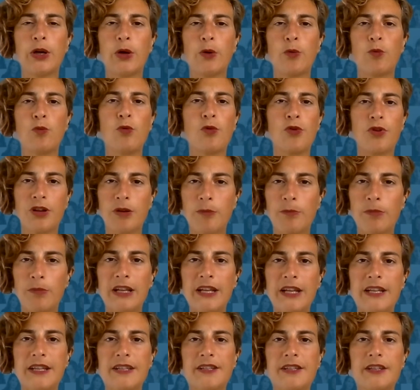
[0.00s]

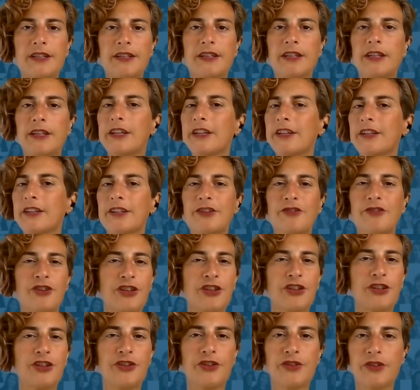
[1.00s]
workplace and in a
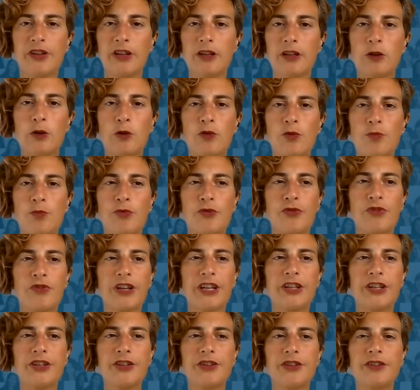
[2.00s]
traditional
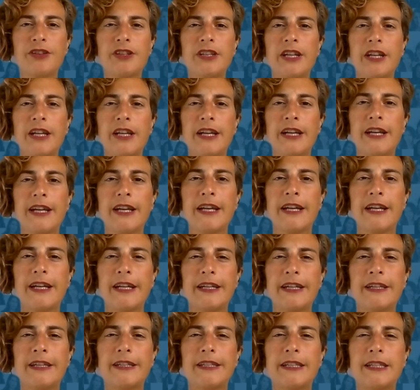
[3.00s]
corporation,
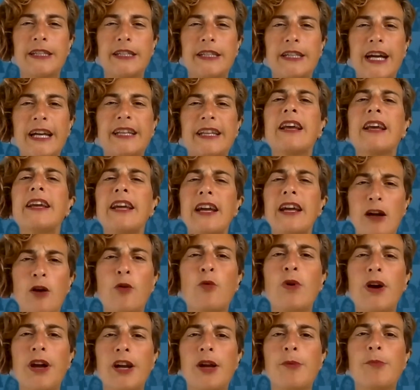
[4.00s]
and they are
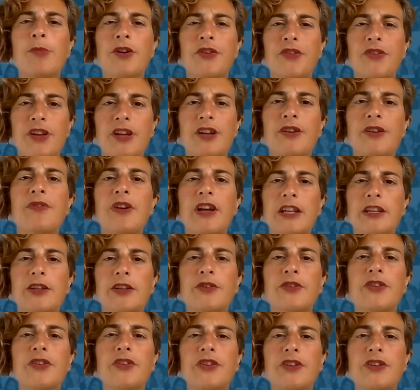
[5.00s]
aware about their
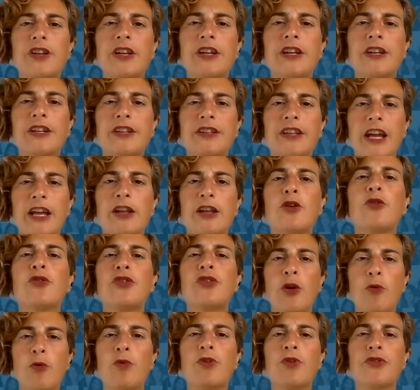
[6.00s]
values. They know
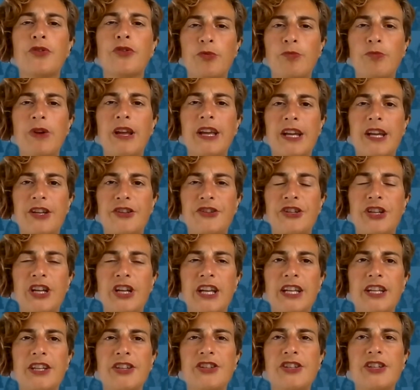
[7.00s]
they want to make a
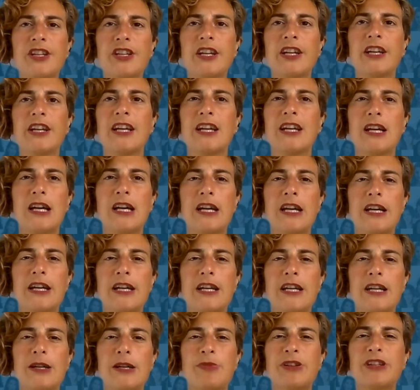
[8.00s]
change,
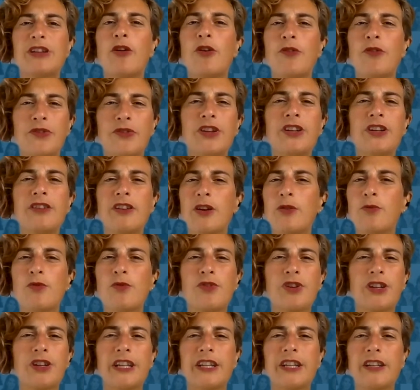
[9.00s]
but often they
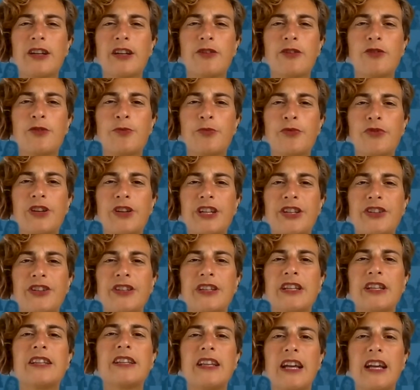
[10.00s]
work in a
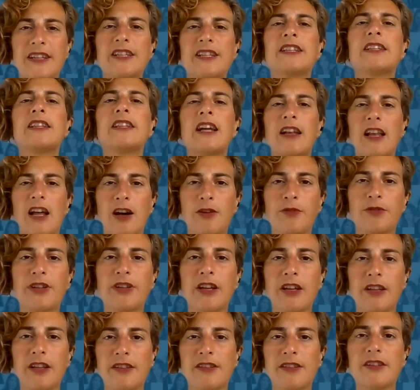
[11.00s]
corporation that doesn't allow
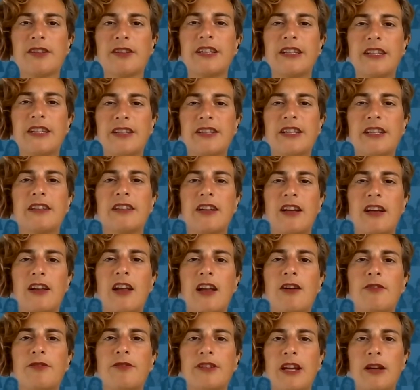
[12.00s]
that. It doesn't
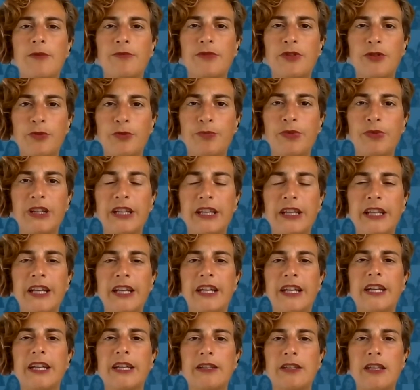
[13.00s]
allow them to be
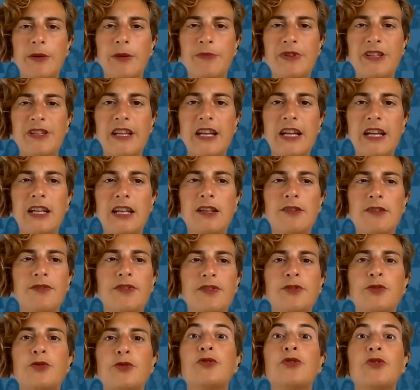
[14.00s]
themselves,
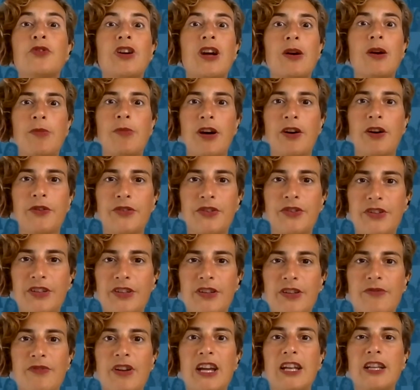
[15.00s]
to talk about
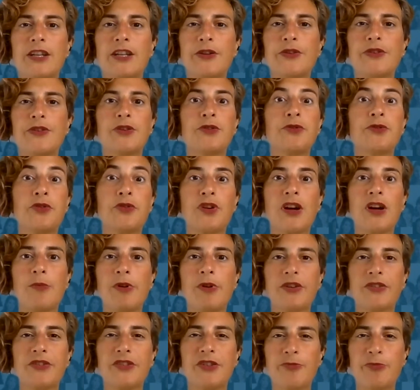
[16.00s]
values, to talk
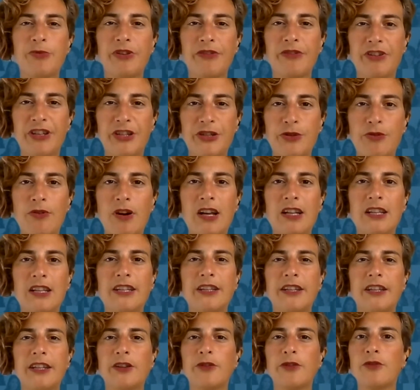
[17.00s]
about
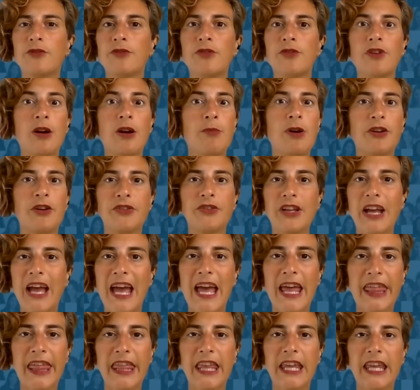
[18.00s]
spirituality, to talk about
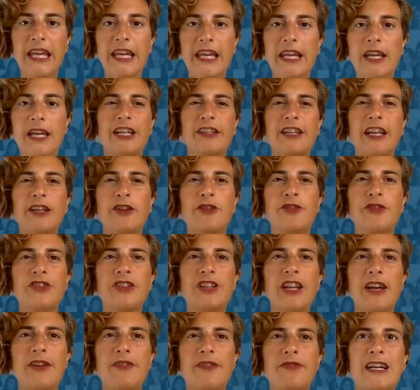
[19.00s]
ethics. They don't
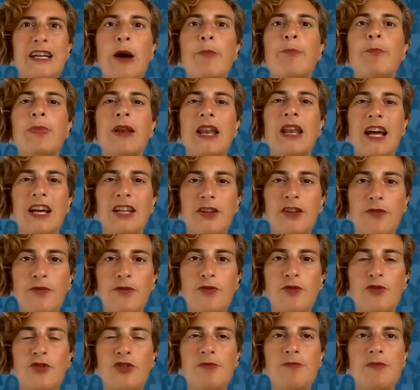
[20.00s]
have a
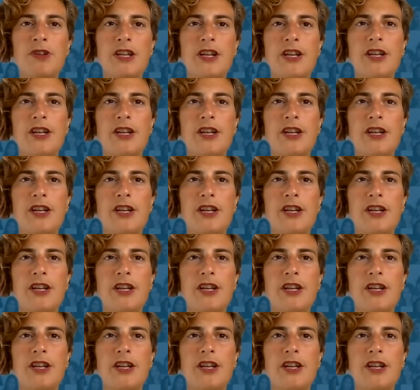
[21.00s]
platform